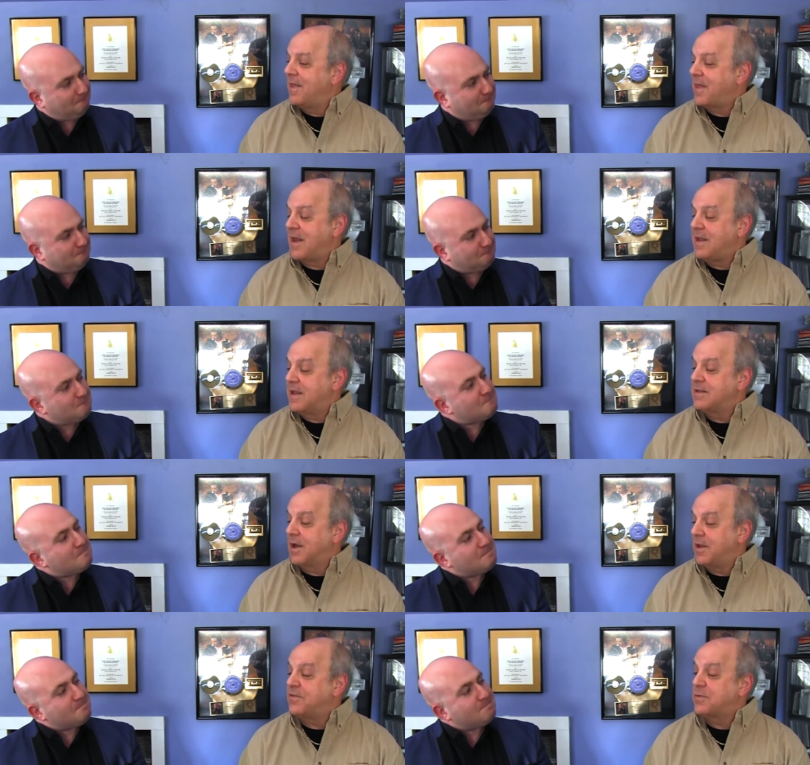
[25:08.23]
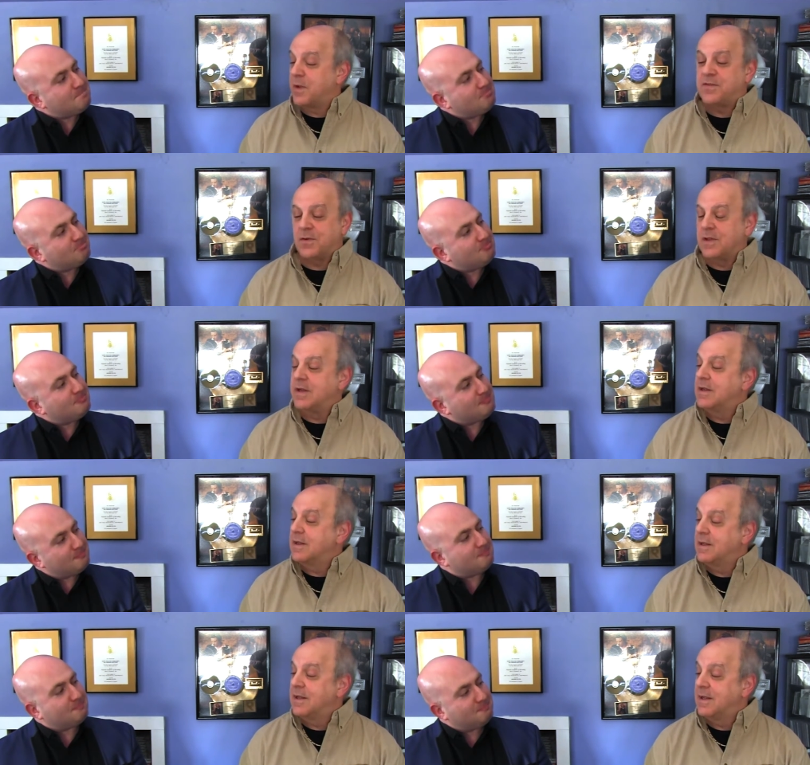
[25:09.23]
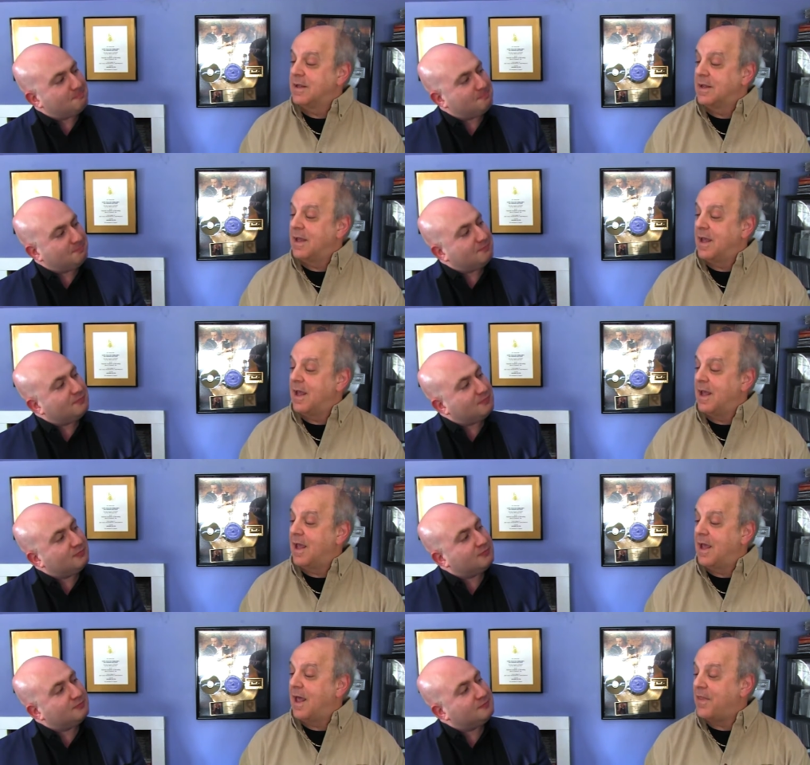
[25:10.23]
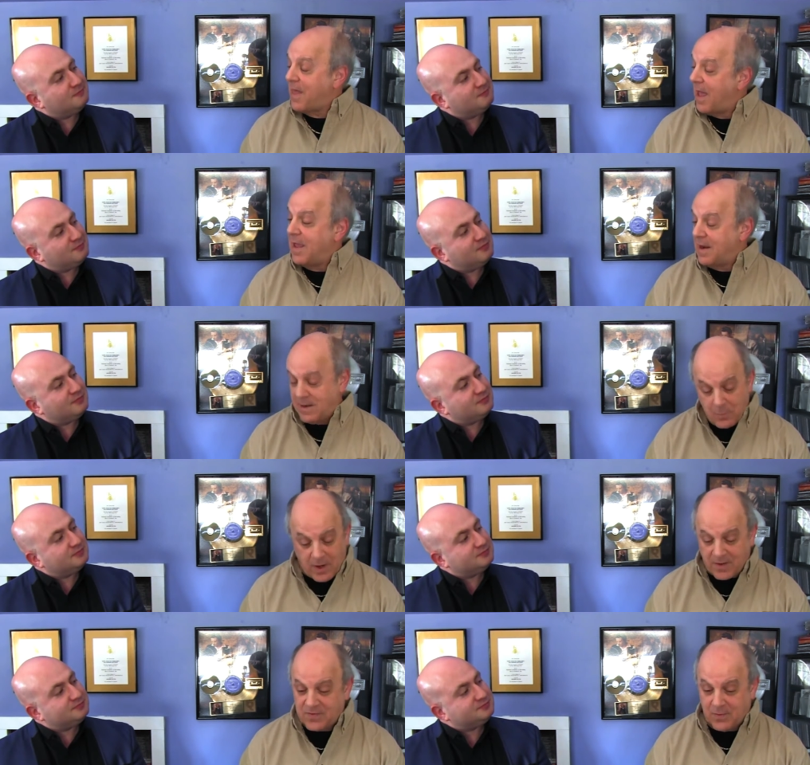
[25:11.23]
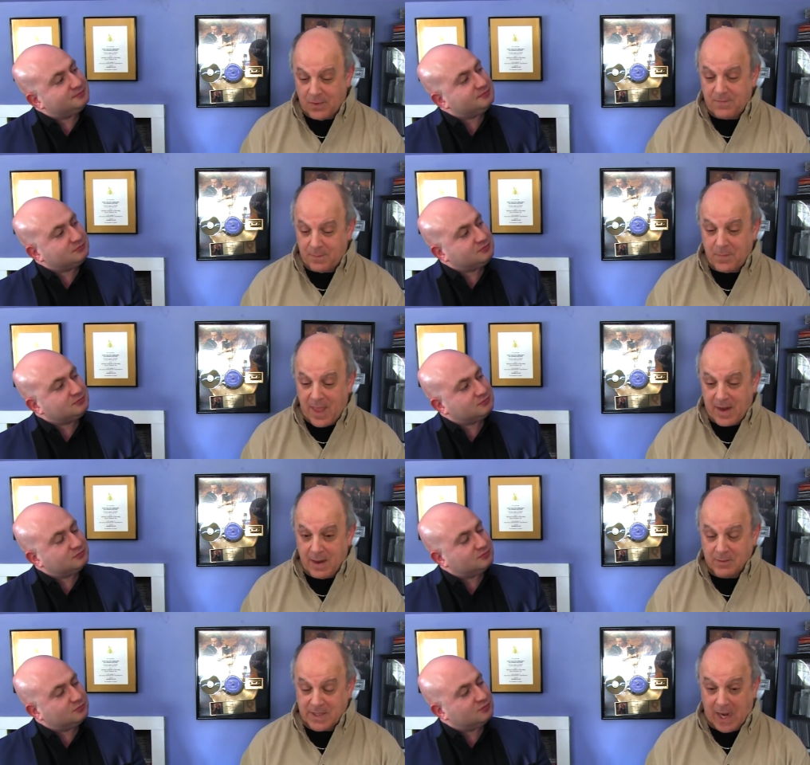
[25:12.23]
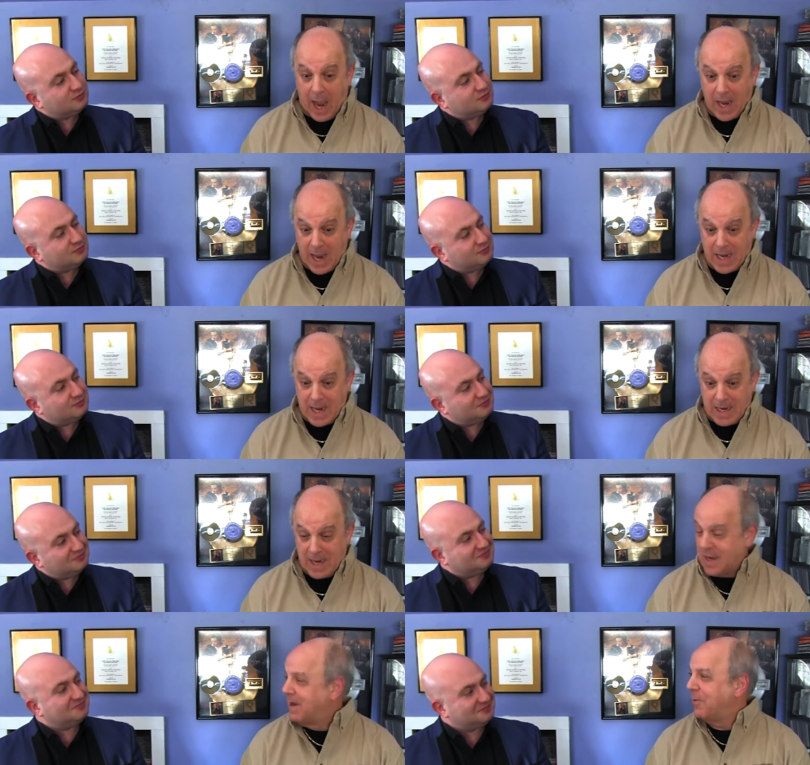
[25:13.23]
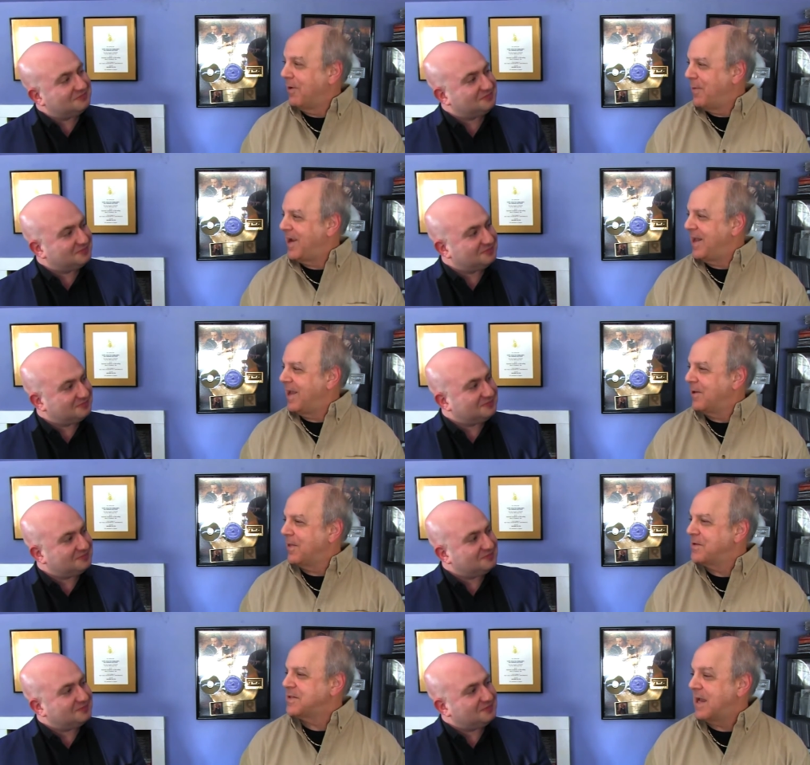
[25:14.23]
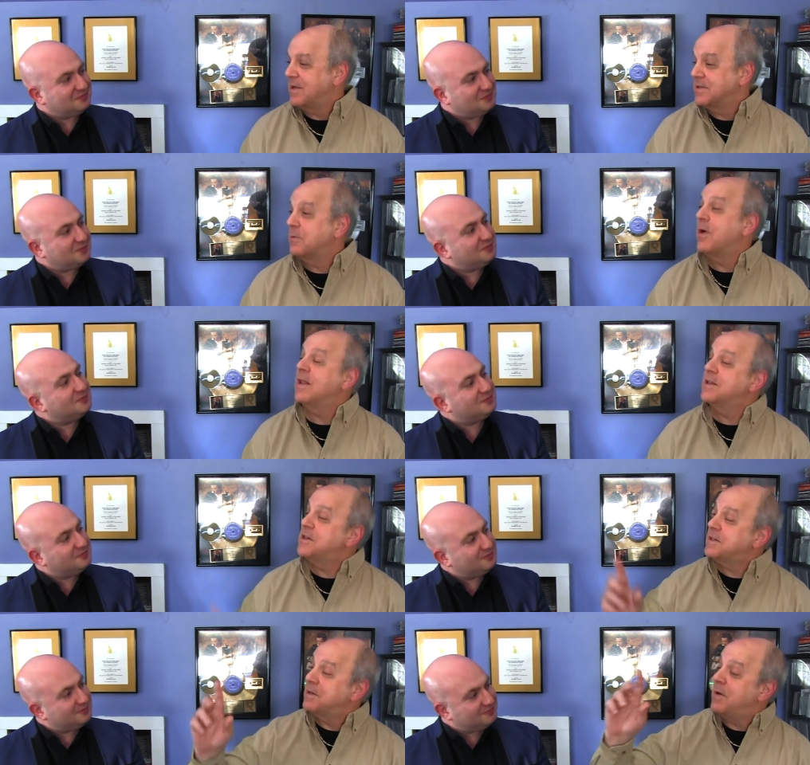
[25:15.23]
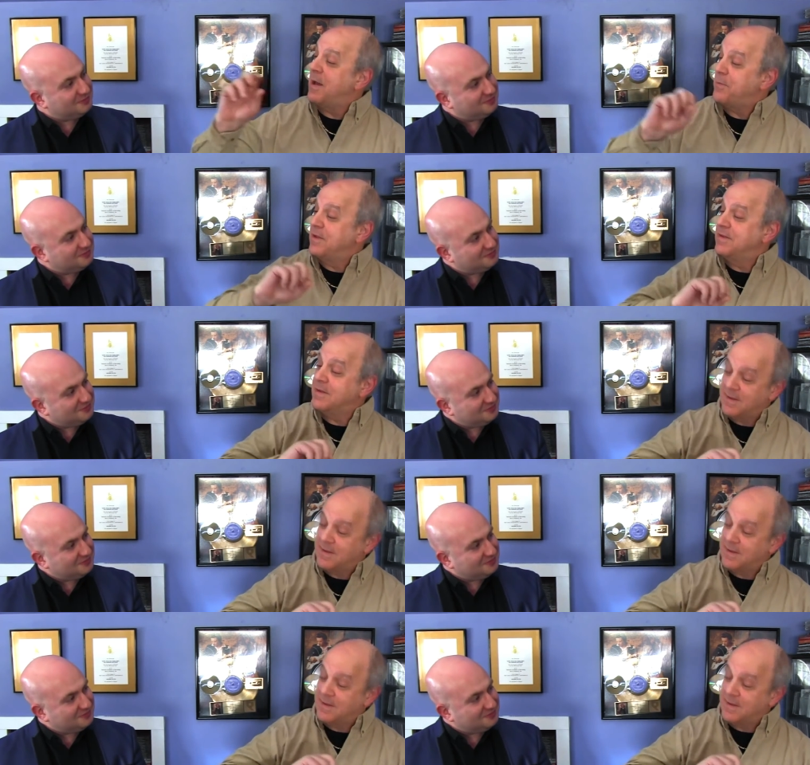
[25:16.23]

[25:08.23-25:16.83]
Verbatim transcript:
Speaker 1: That he had done in Switzerland. Mm-hmm. And that, and he wanted to start from that, and I was like, I, I, I, where am I going to get all those sounds? Well, it just so happened